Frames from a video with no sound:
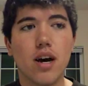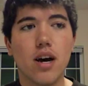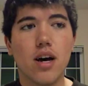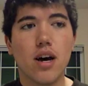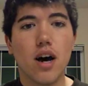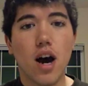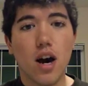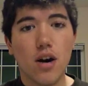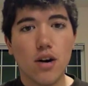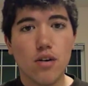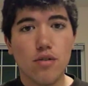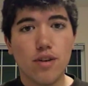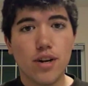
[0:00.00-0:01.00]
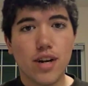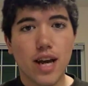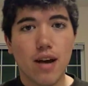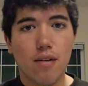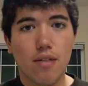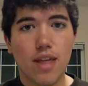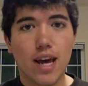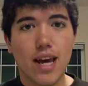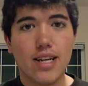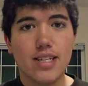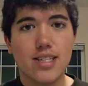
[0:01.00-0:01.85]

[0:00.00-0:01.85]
uh, Aro figured out that